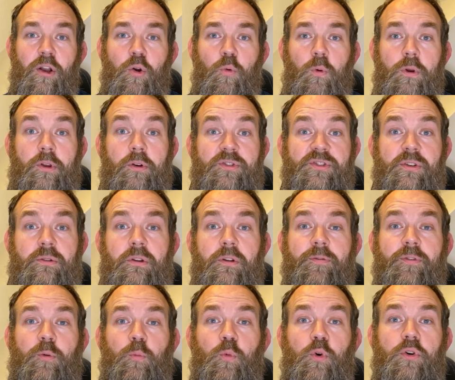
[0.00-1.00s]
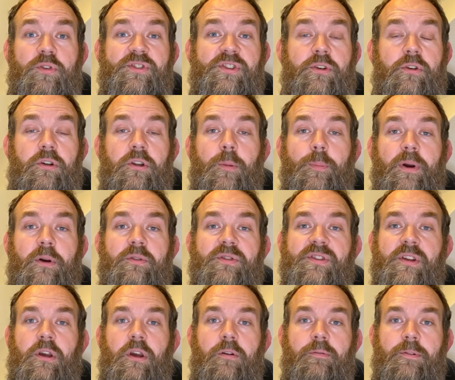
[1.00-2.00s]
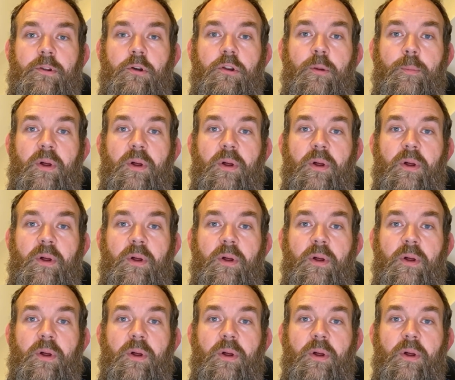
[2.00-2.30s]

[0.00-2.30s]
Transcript: We also love the watercolour poster of Lola